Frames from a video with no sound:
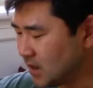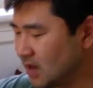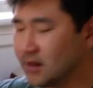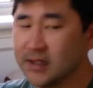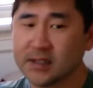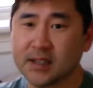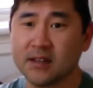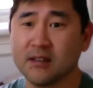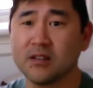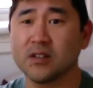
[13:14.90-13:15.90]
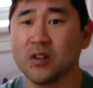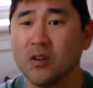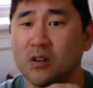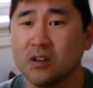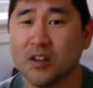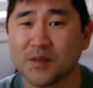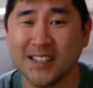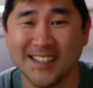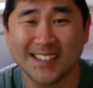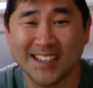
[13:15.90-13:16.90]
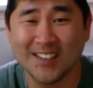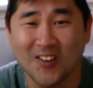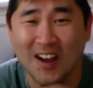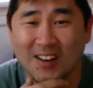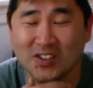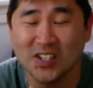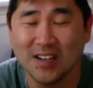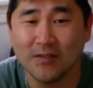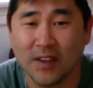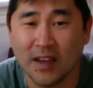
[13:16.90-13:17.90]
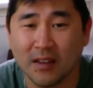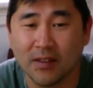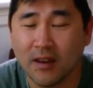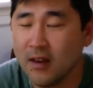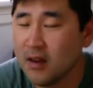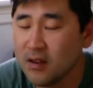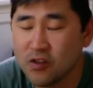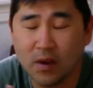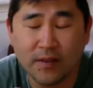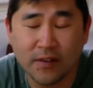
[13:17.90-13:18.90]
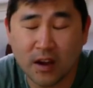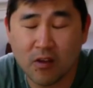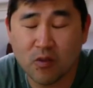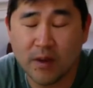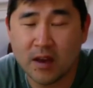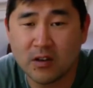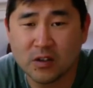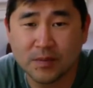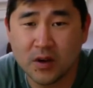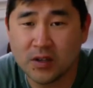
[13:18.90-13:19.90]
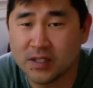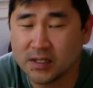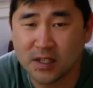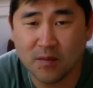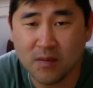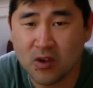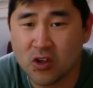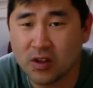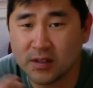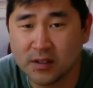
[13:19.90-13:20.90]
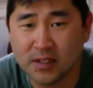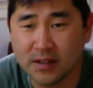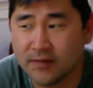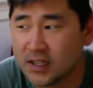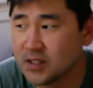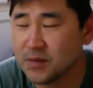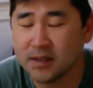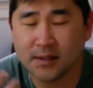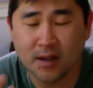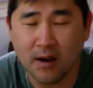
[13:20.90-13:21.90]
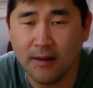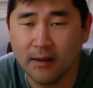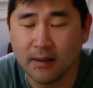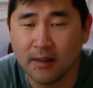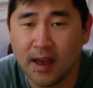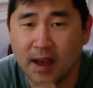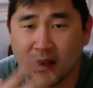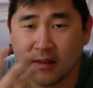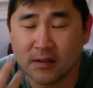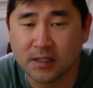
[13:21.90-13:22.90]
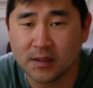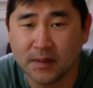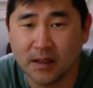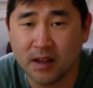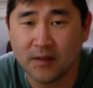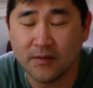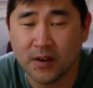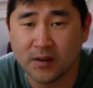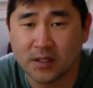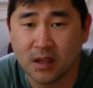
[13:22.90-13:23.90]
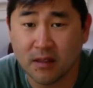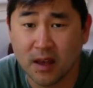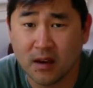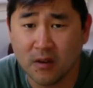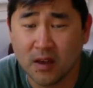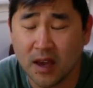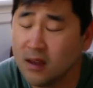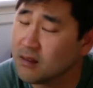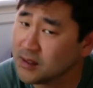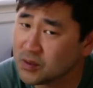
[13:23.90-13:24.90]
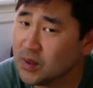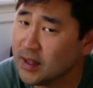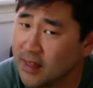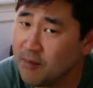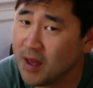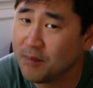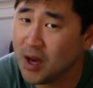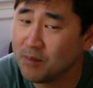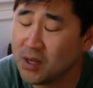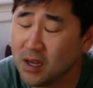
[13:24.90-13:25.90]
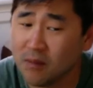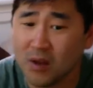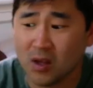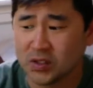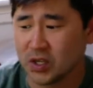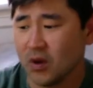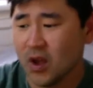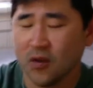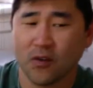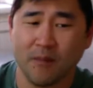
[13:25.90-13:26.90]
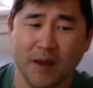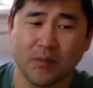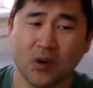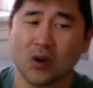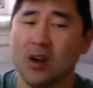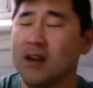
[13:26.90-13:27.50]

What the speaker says: listen, the solar eclipse is in your house of eighth. Joint financial matters, bonuses, commissions, investments, all of that. There's going to be a lot of focus on that, okay? This week, that might pop up. Also, remember,